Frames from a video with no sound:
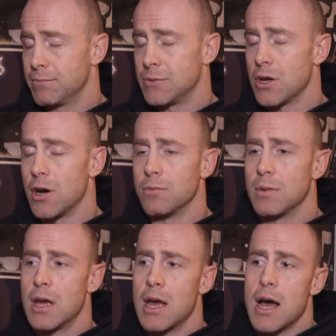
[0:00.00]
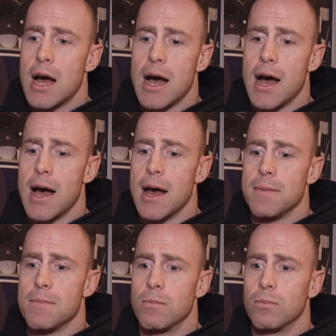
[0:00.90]
So
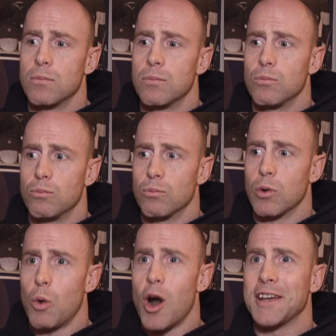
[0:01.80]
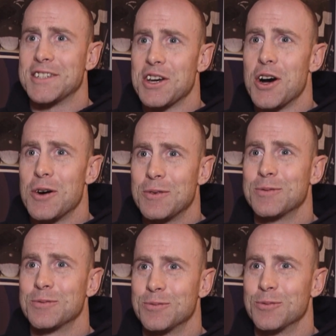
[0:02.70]
we're wanting to
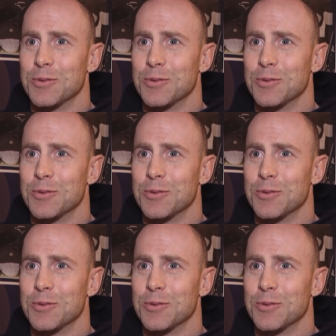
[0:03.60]
go.